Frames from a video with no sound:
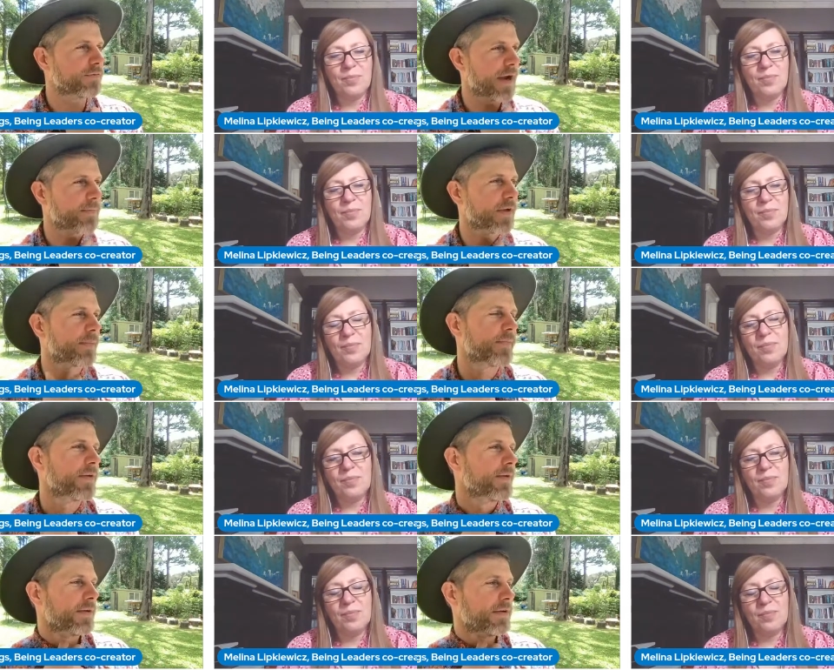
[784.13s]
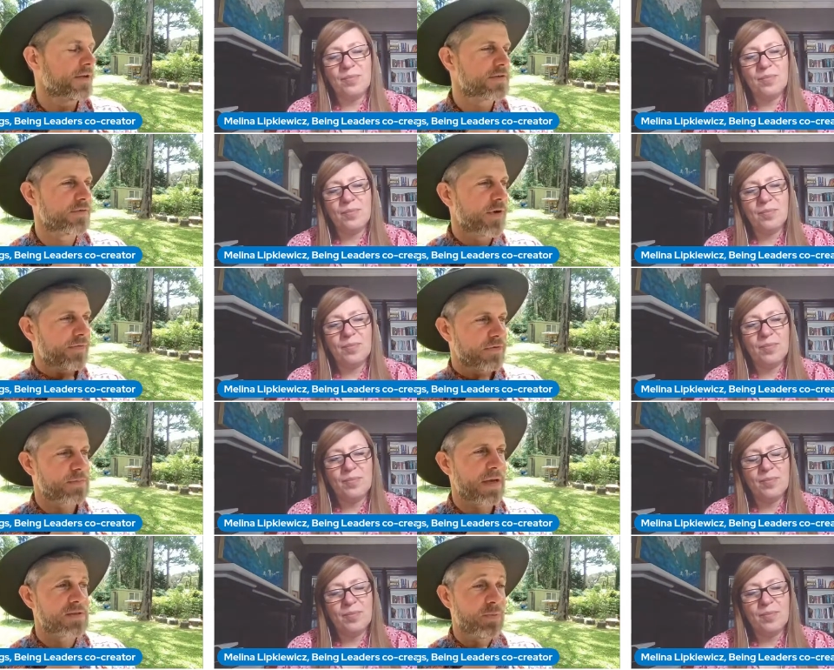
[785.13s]
Speaker 1: wrapped up, you know, sort of reference
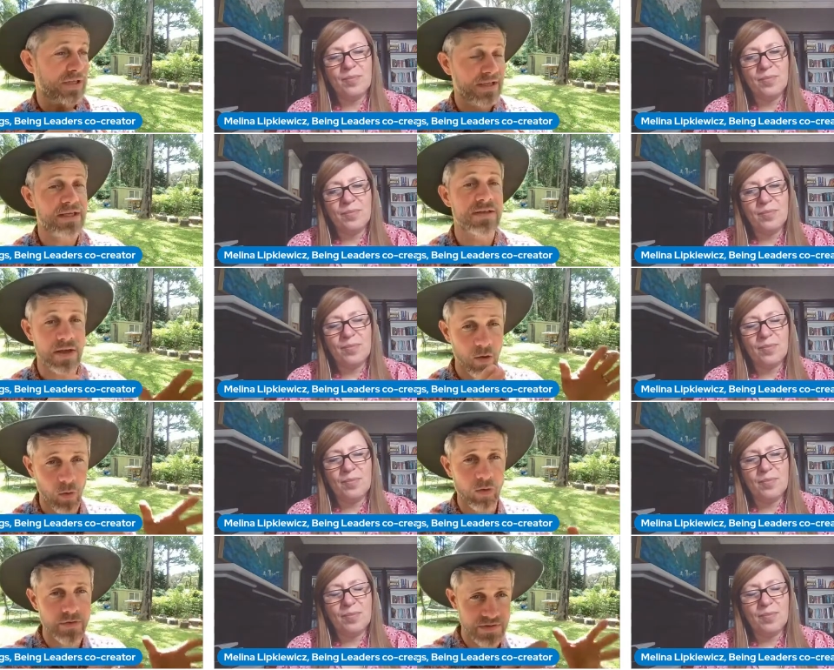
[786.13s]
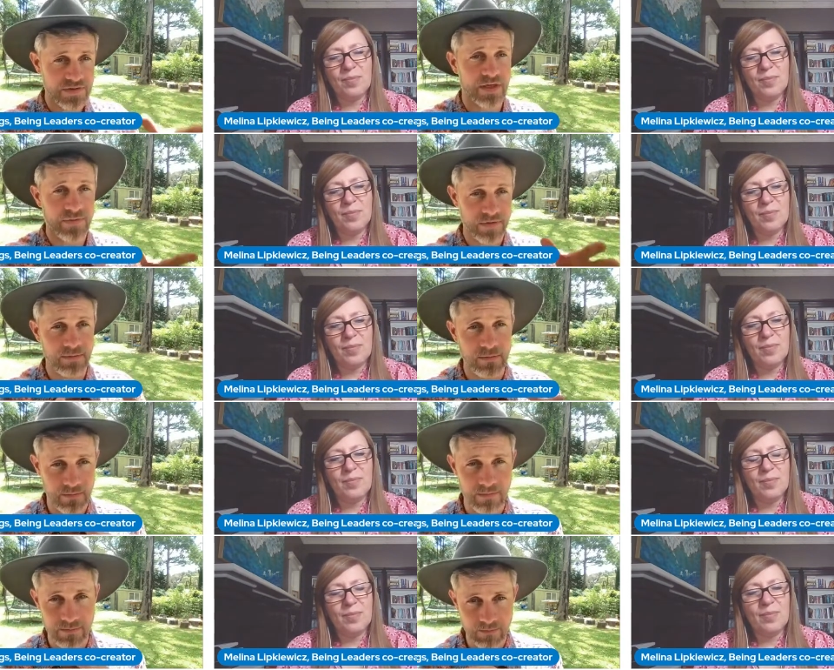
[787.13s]
back to being leaders, like all of the stuff that
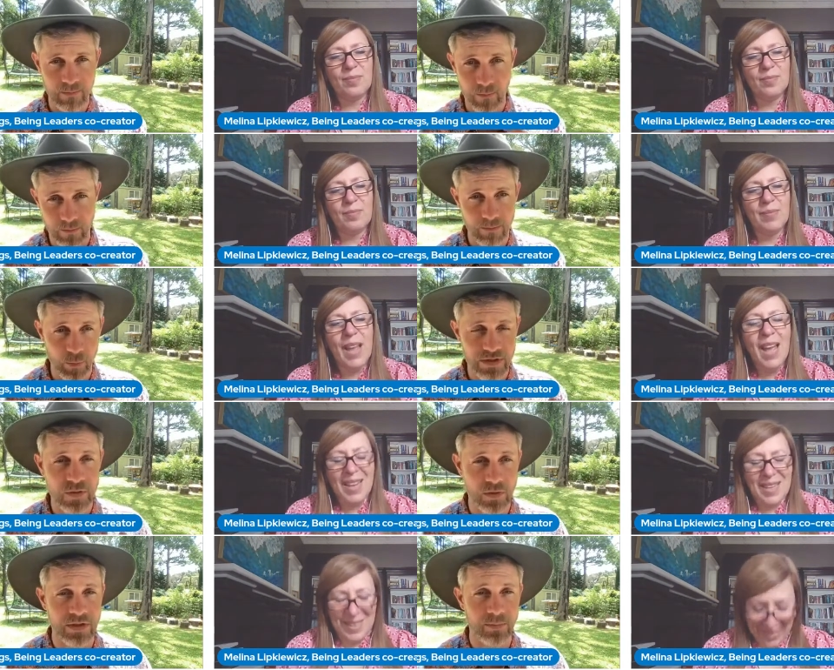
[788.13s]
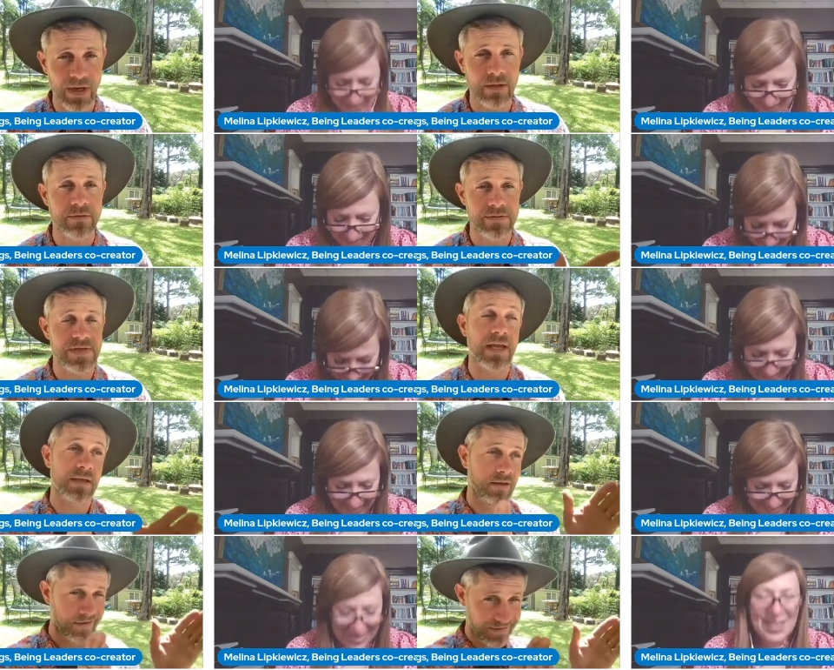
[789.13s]
we're talking about,
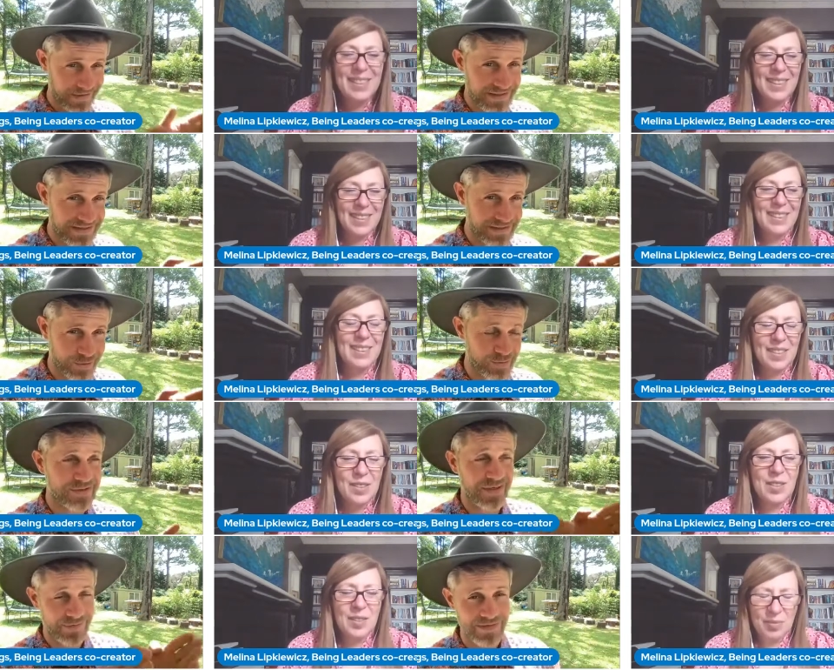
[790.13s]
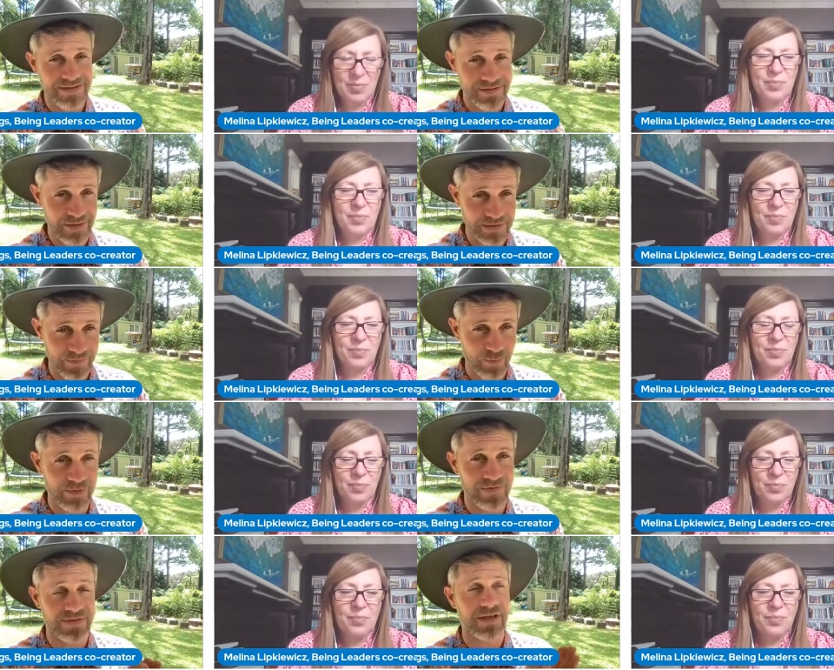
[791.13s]
saying this is the good stuff, this is the
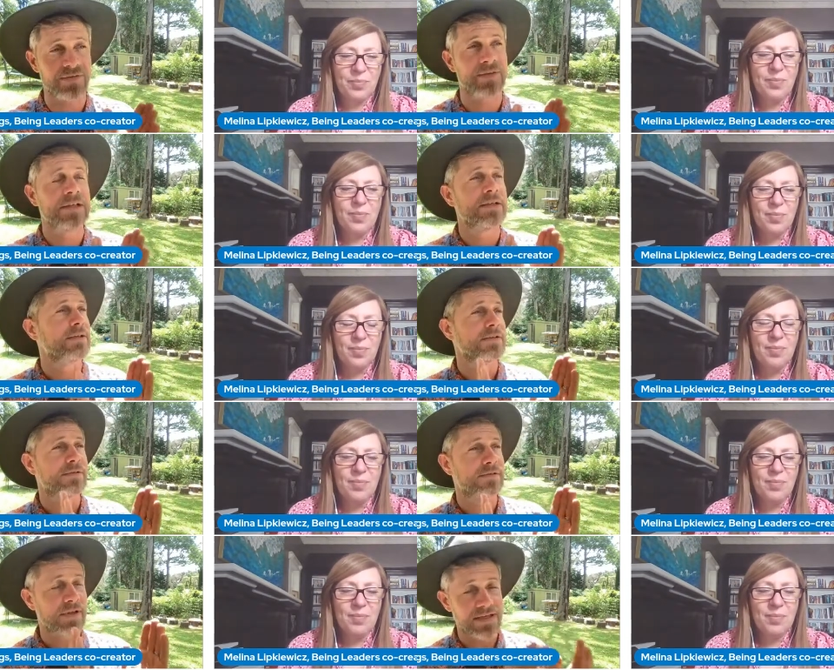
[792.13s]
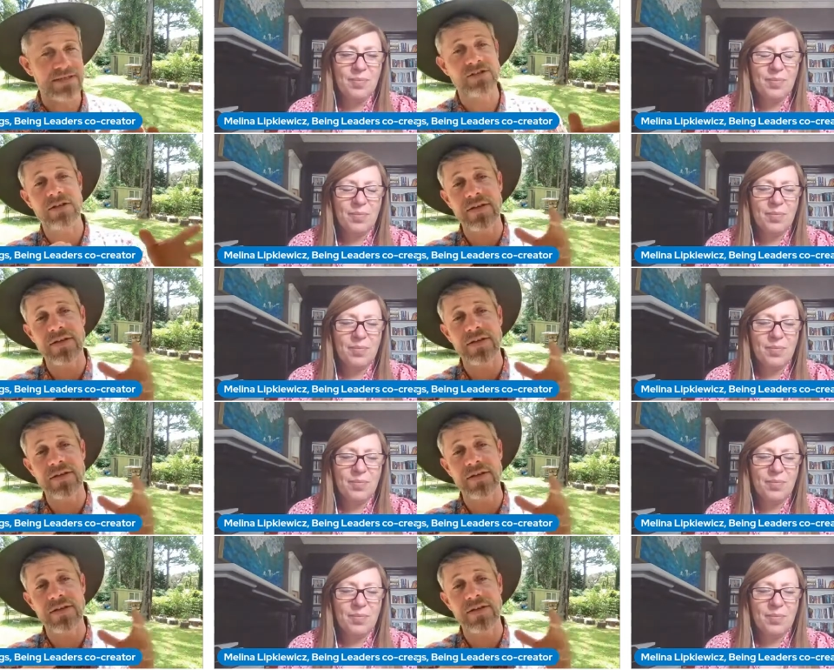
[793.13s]
transformative stuff, like essentially